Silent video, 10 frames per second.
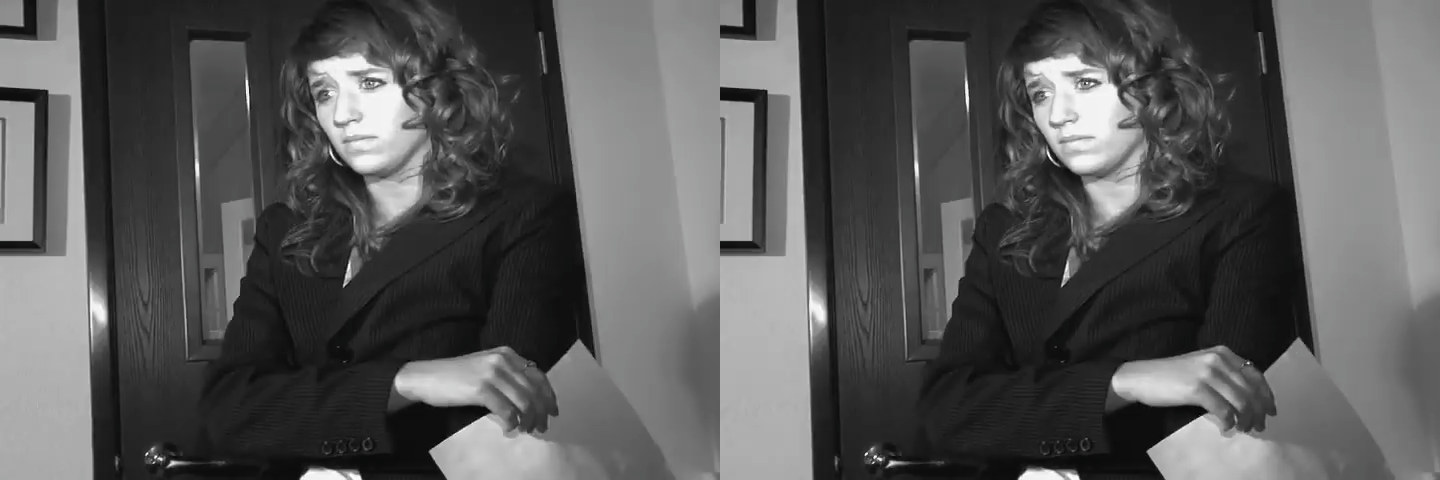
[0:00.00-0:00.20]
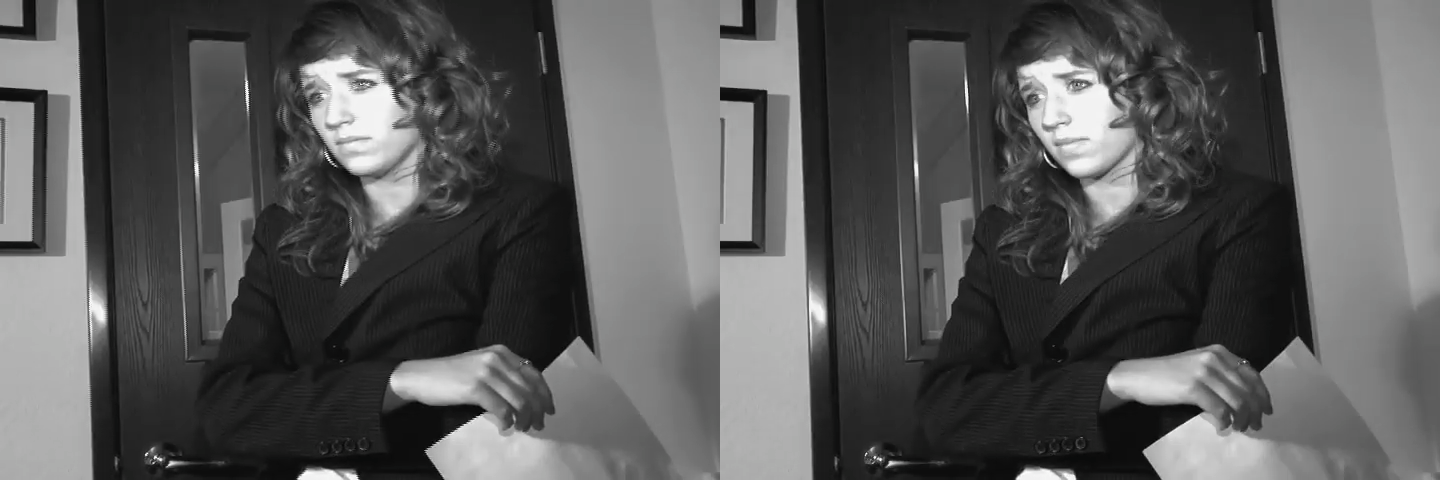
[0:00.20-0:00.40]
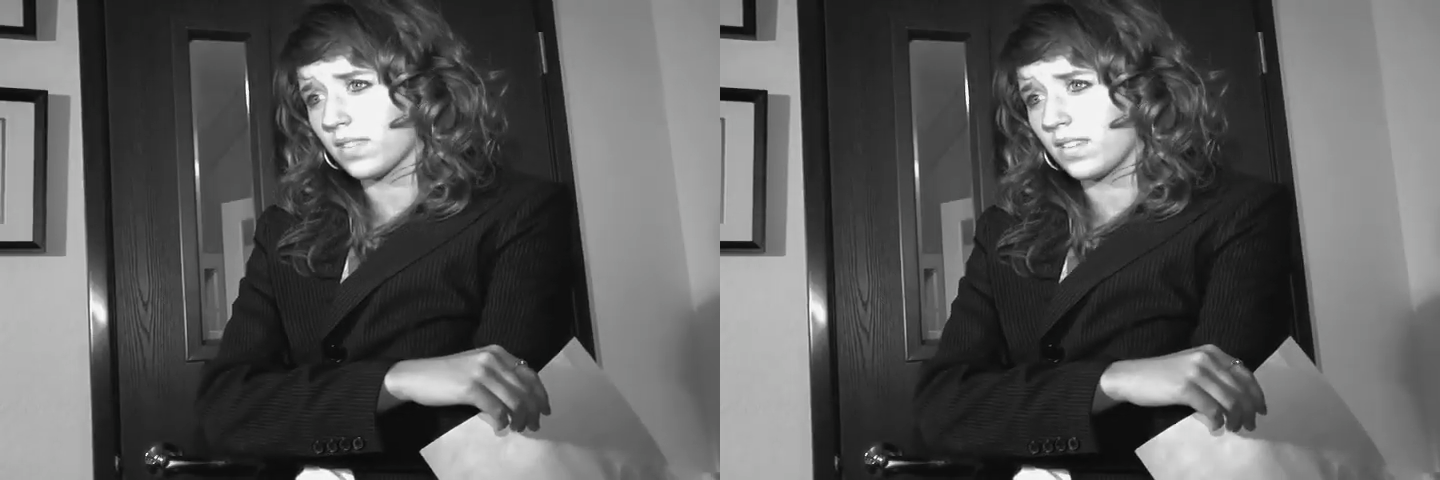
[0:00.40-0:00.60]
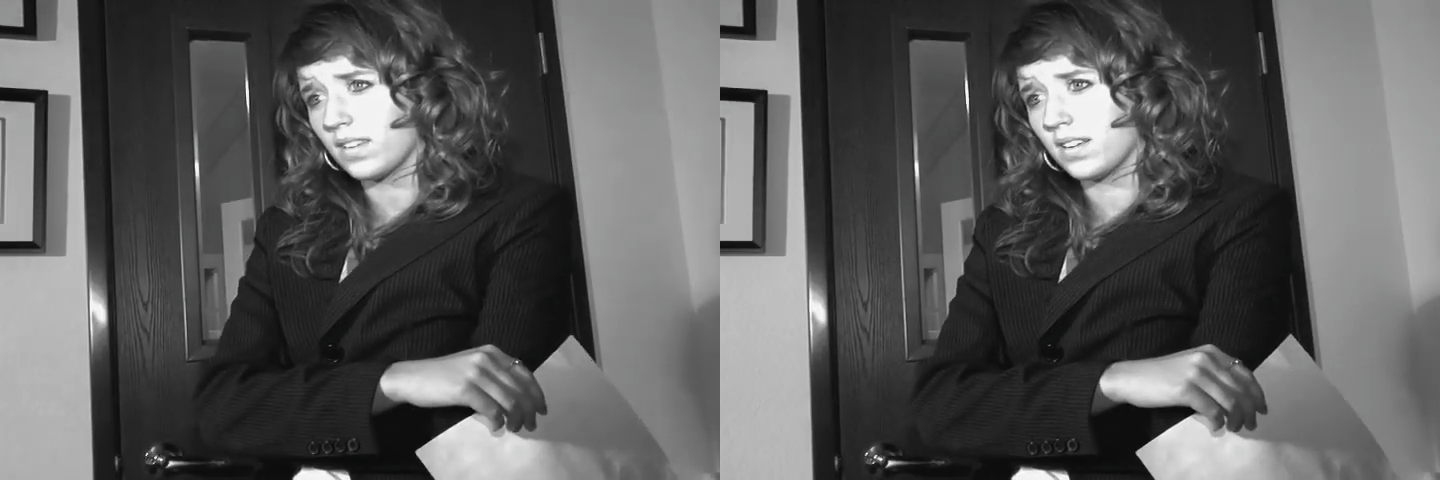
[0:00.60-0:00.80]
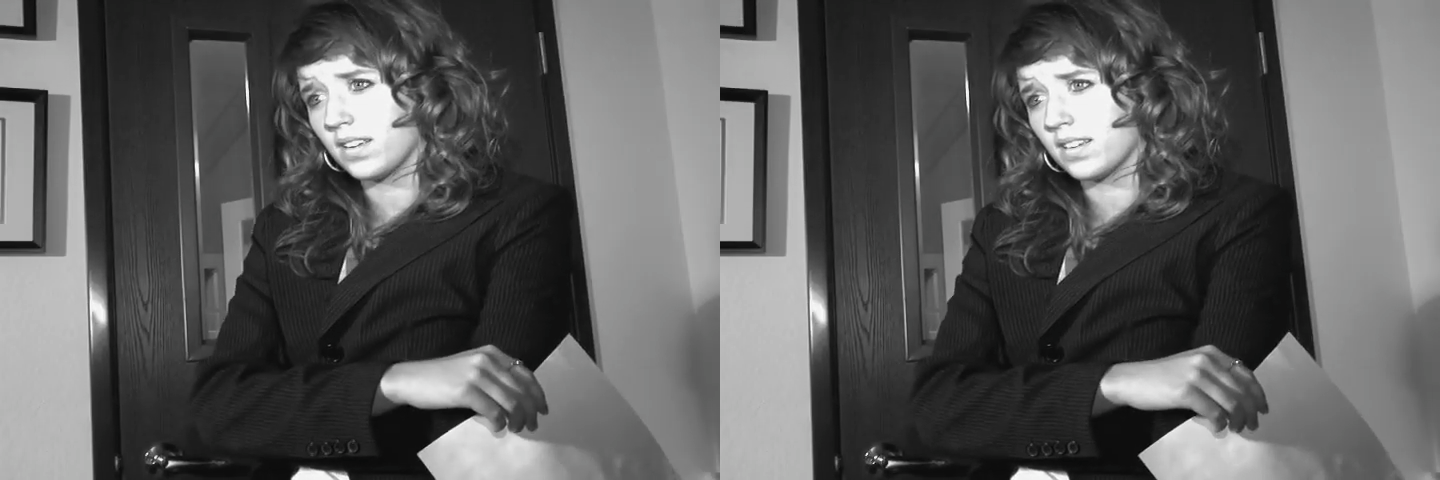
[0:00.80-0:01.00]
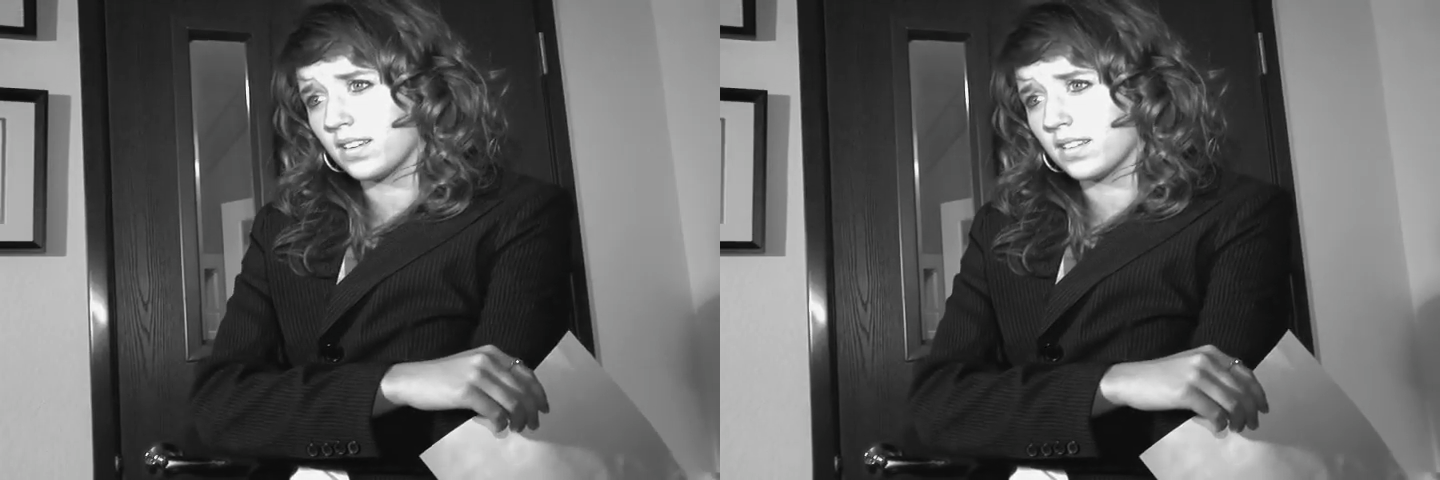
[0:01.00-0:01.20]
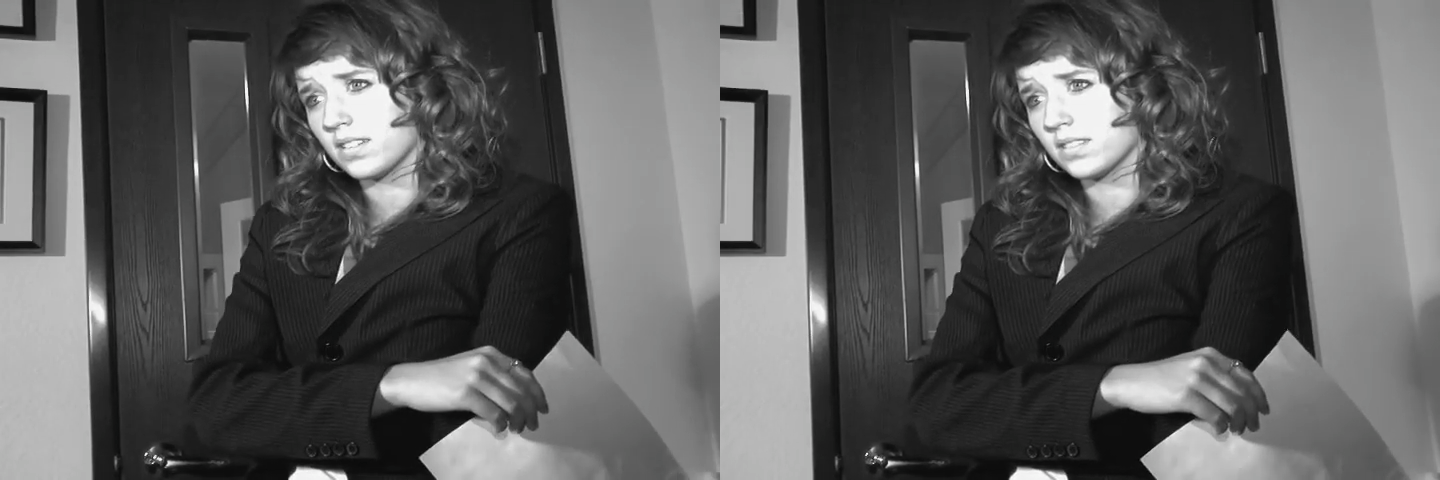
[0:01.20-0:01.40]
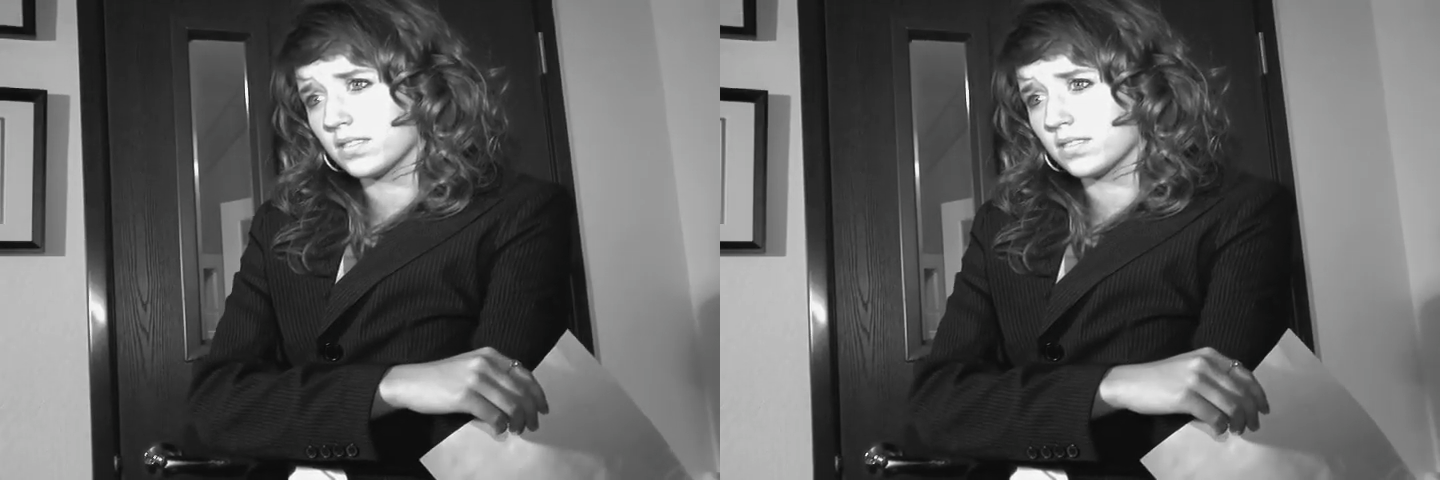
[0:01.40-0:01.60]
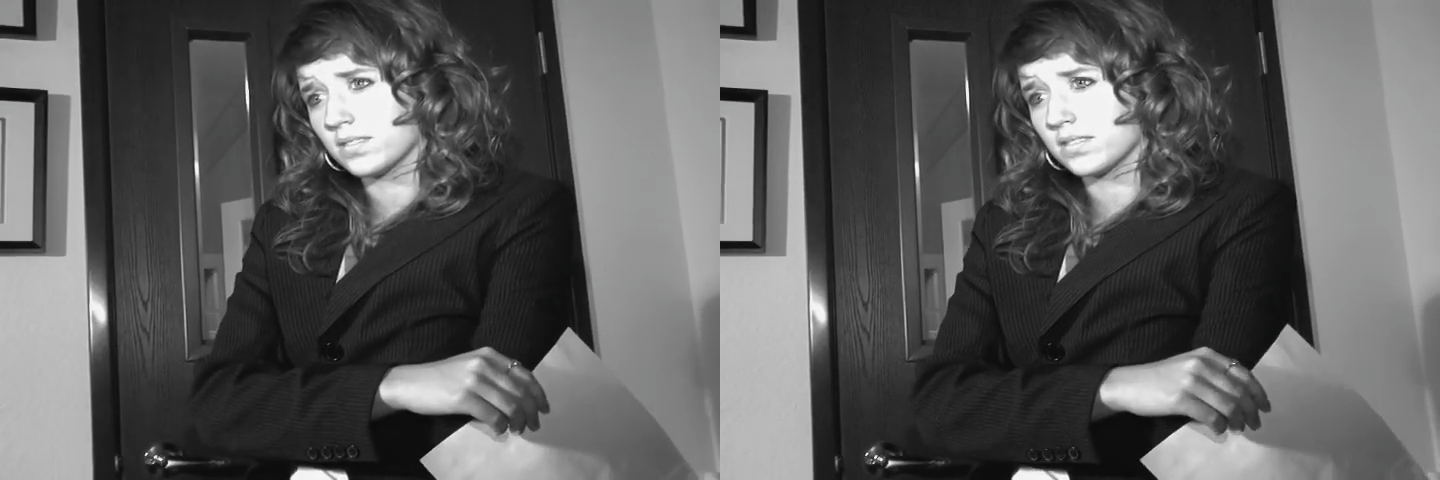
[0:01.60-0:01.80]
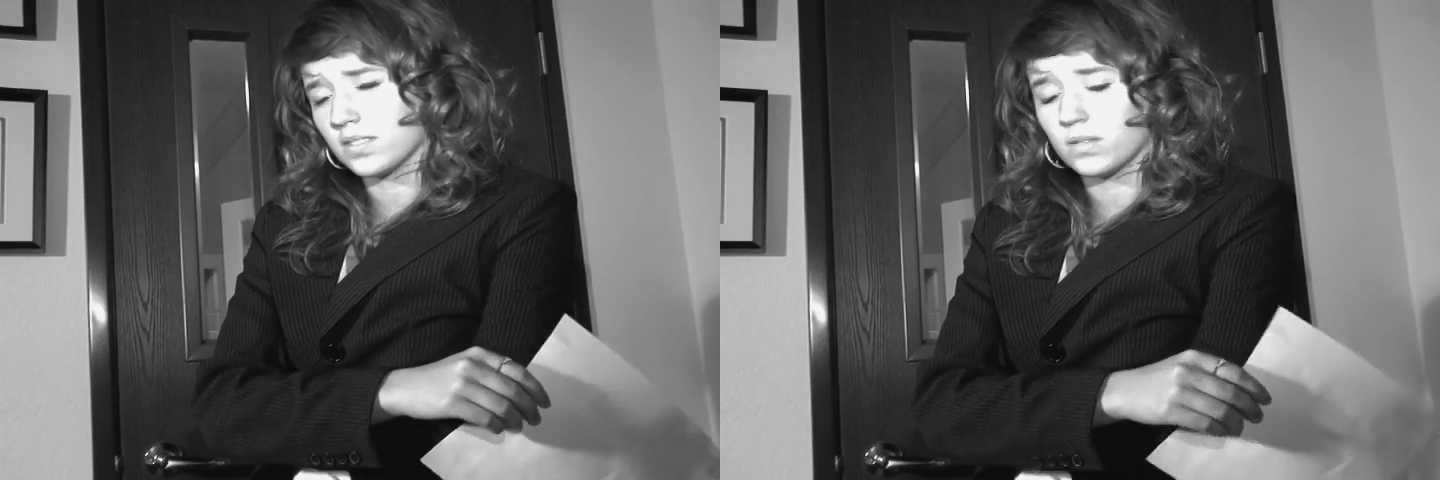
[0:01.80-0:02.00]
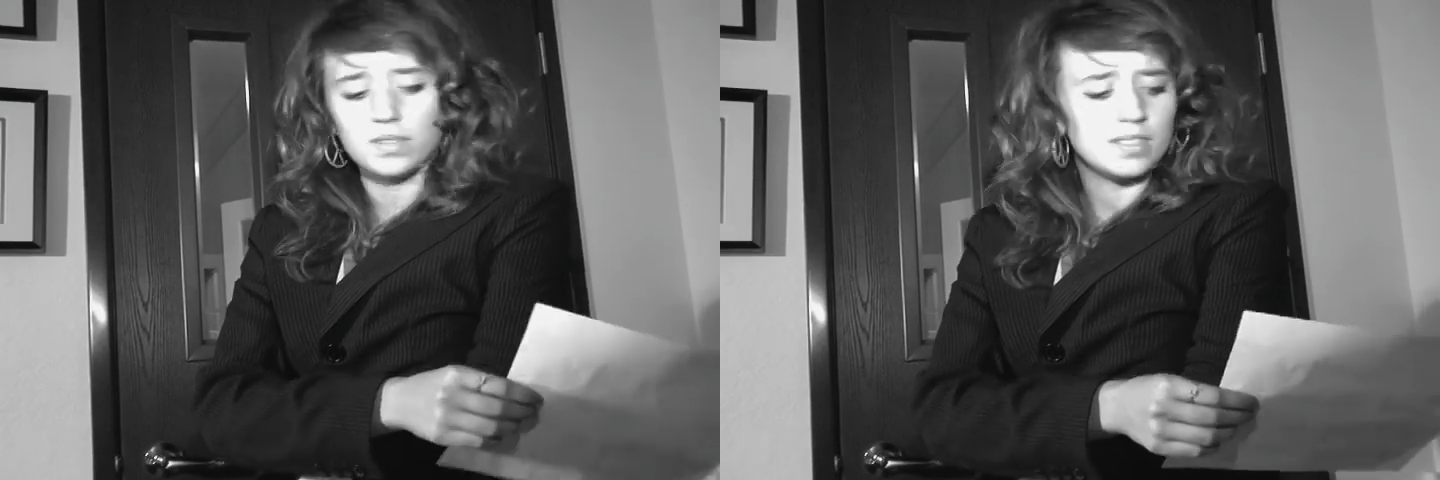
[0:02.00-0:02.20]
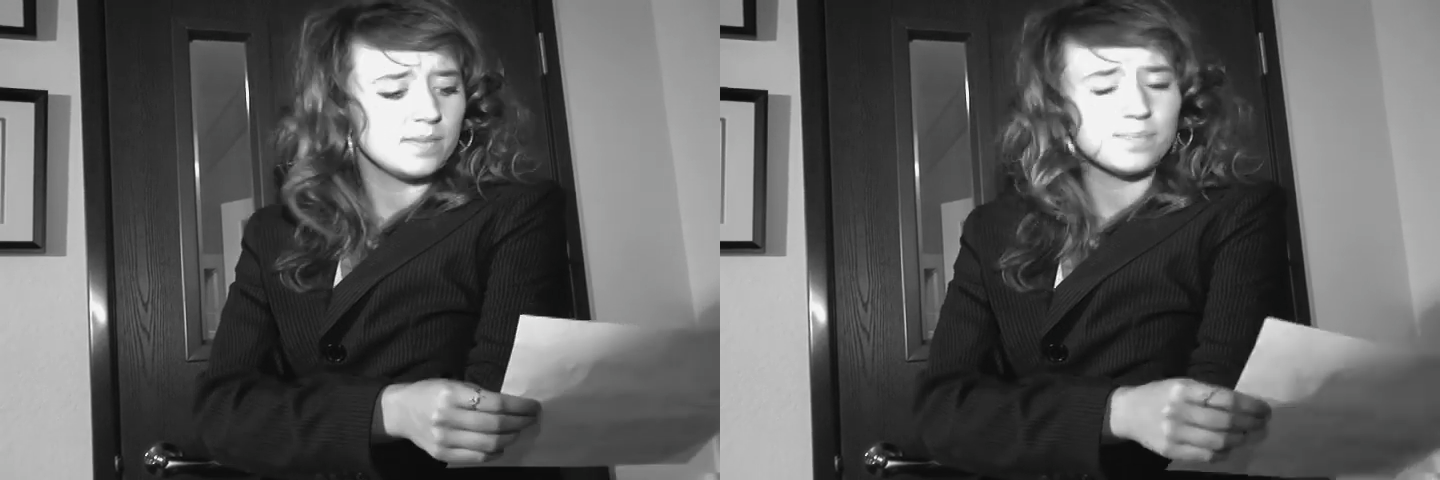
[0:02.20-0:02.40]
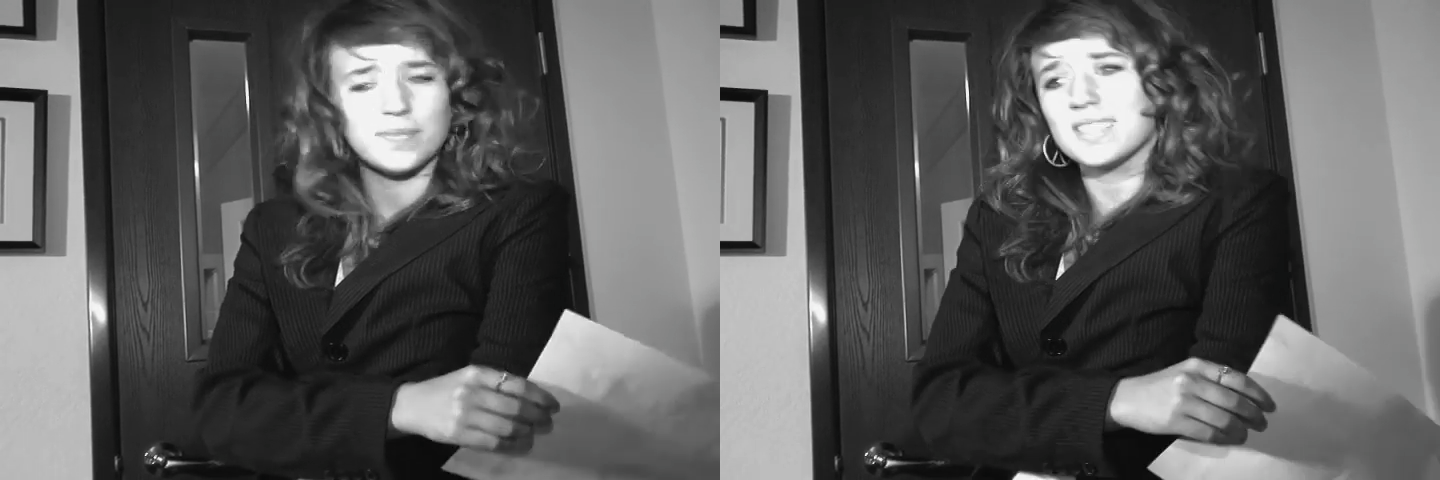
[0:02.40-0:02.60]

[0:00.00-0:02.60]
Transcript: I can see why it came to me. Well,